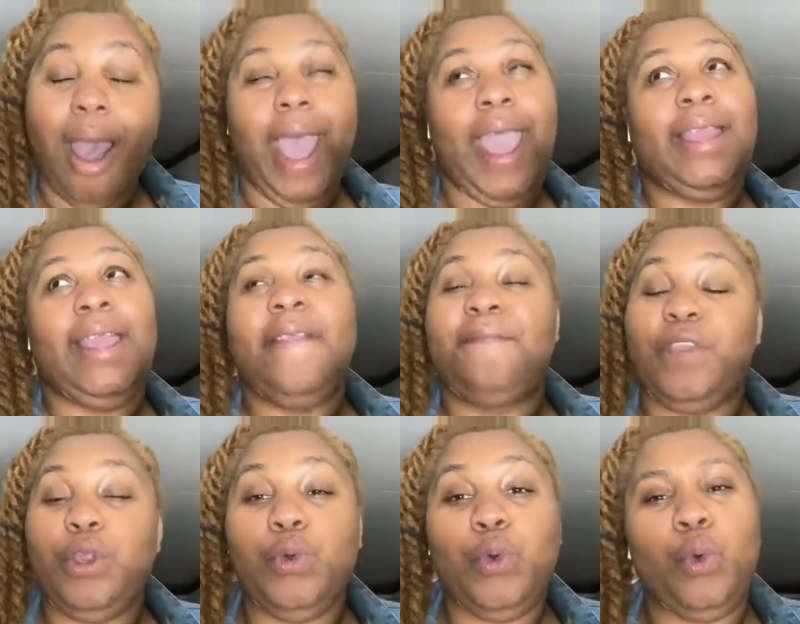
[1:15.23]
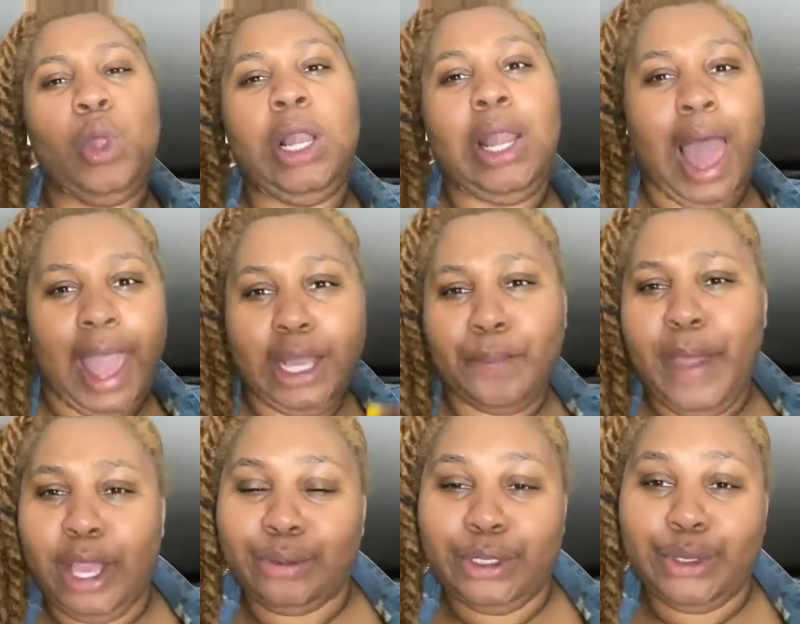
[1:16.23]
And if you like
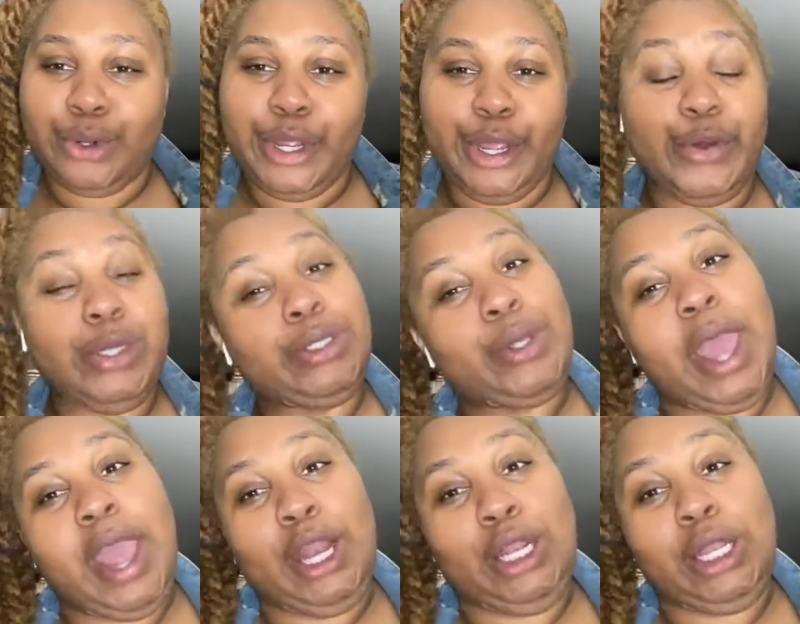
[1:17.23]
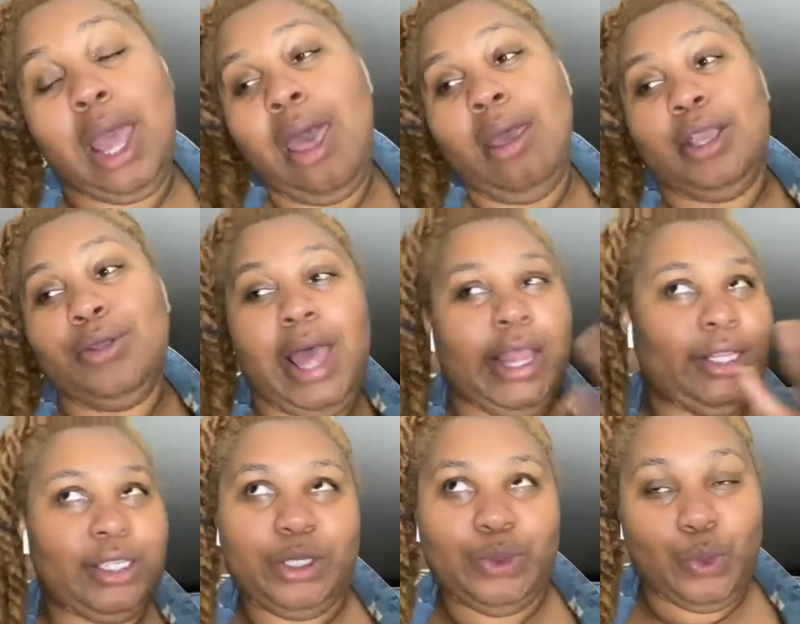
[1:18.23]
makeup tutorials and you like
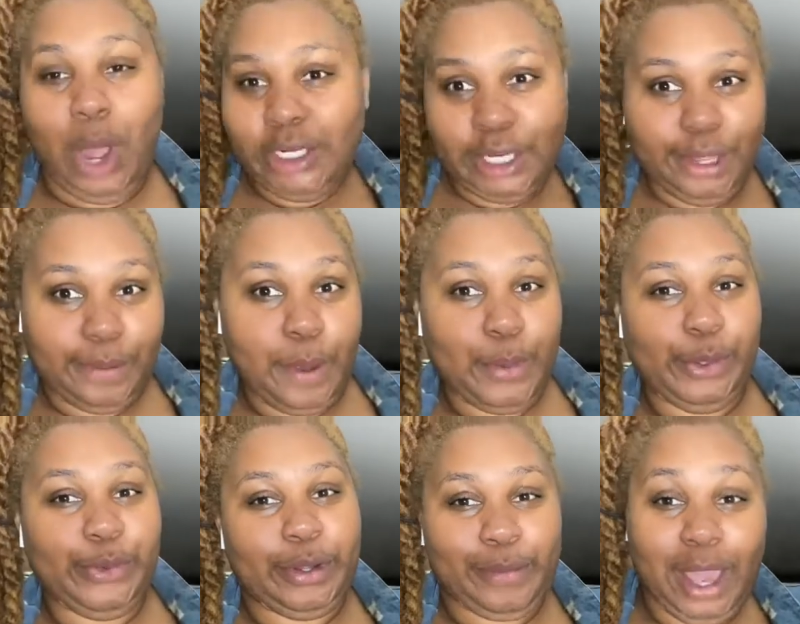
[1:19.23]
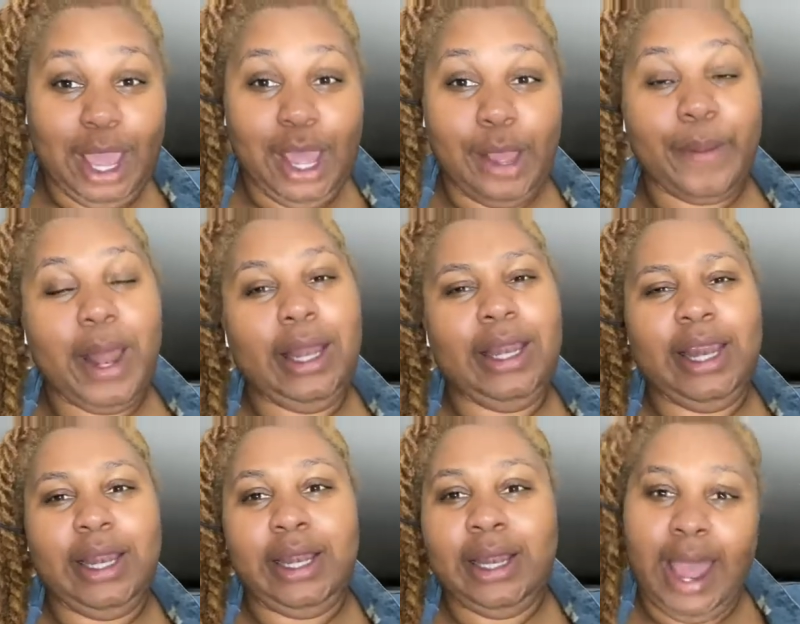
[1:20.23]
just watching other people do their makeup,
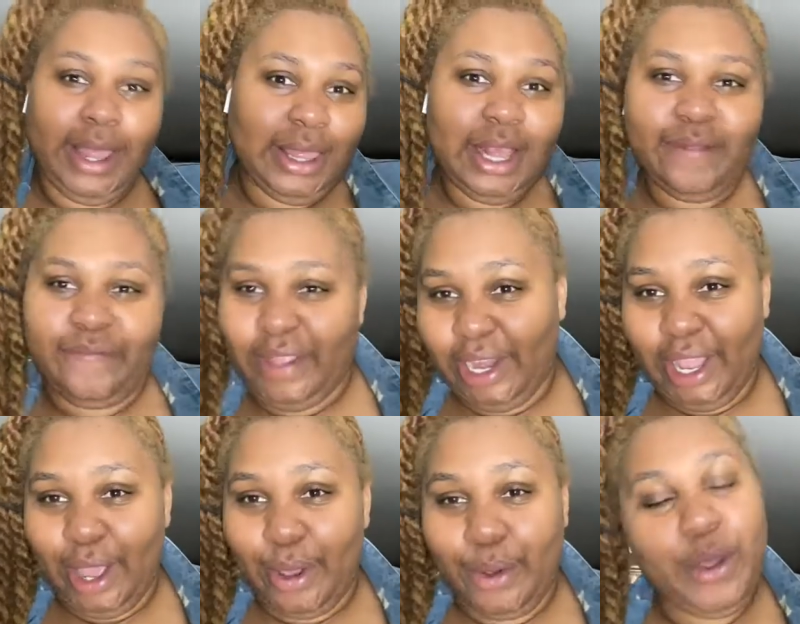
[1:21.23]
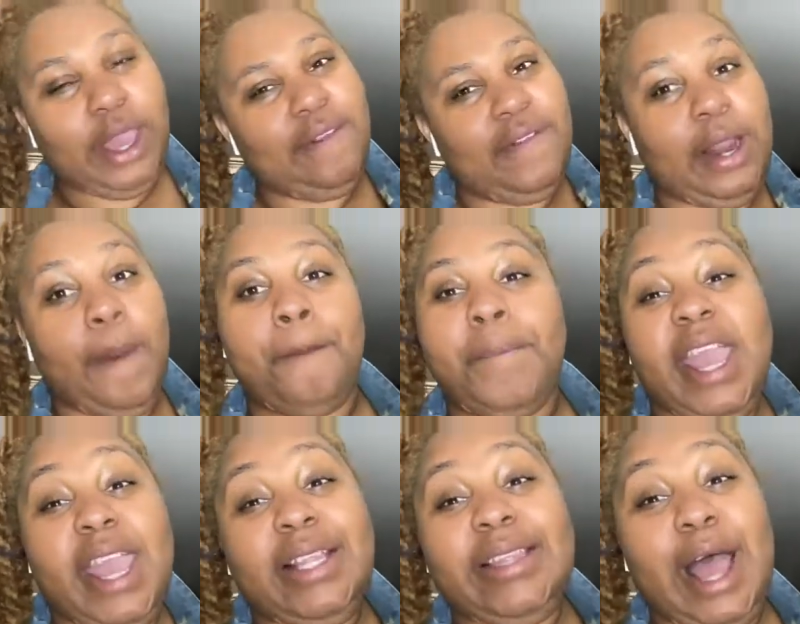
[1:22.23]
like this video, give it a
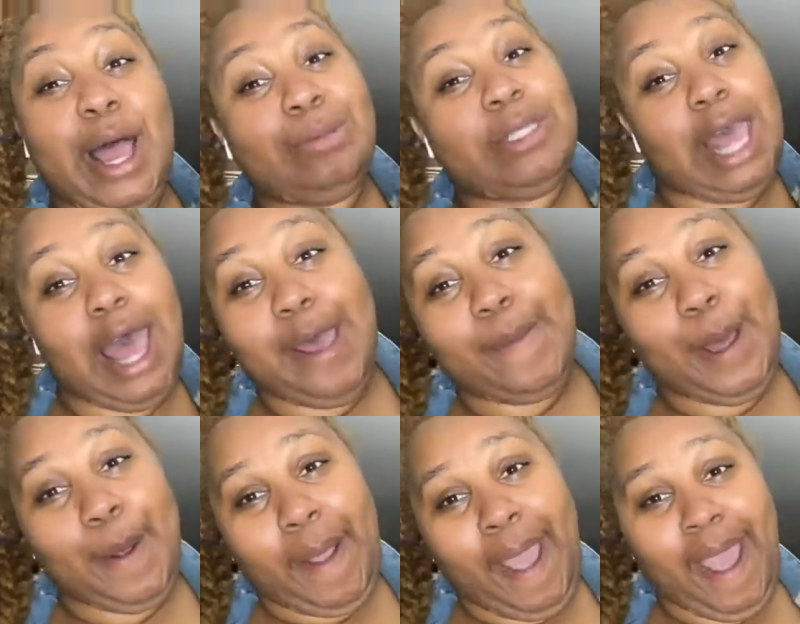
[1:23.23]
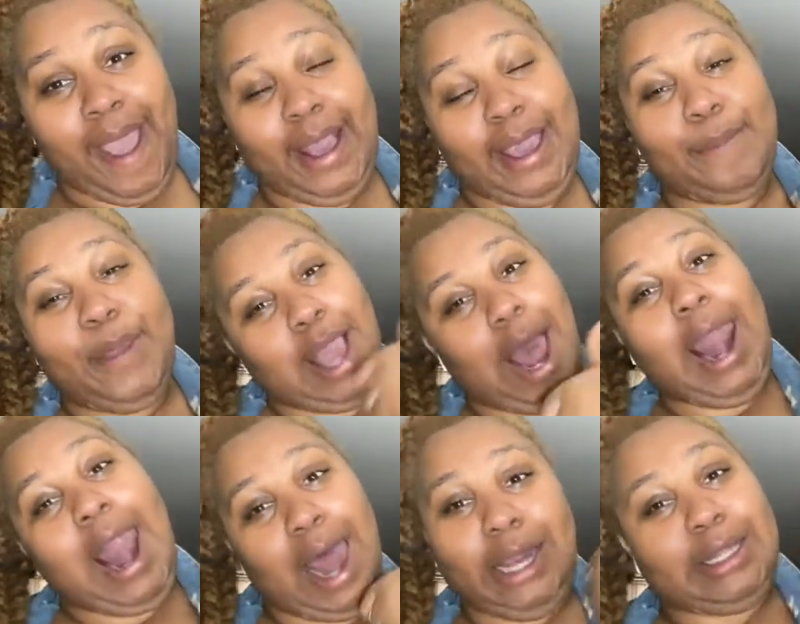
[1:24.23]
big thumbs up, okay? Give me a
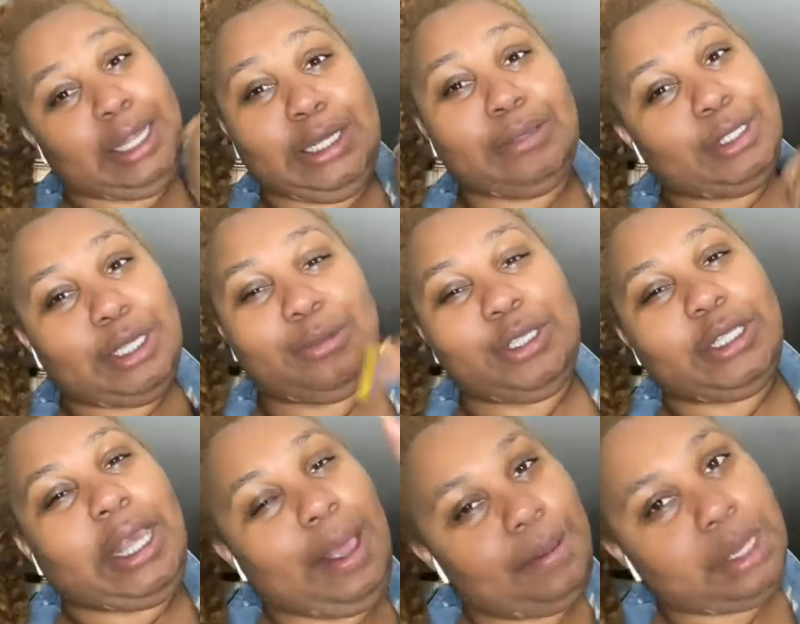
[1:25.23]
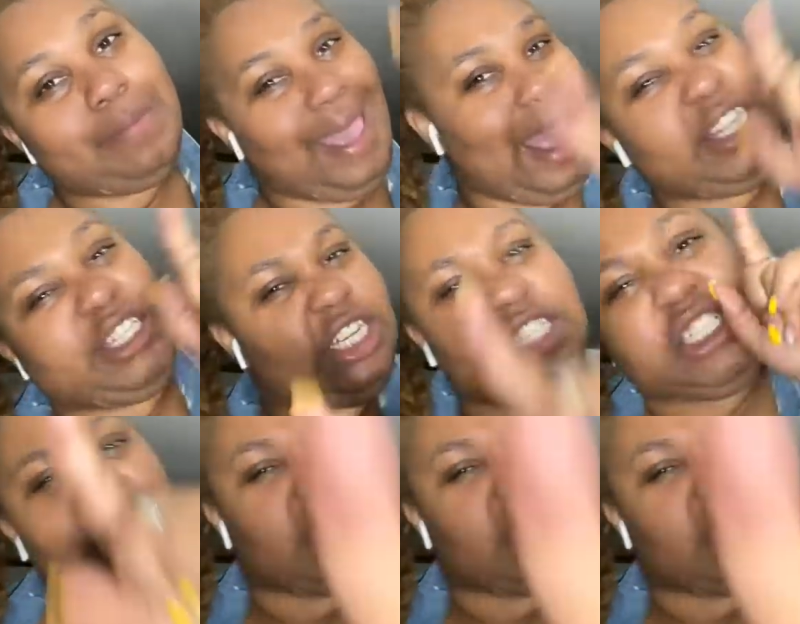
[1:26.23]
lot of thumbs up. Just keep smashing, just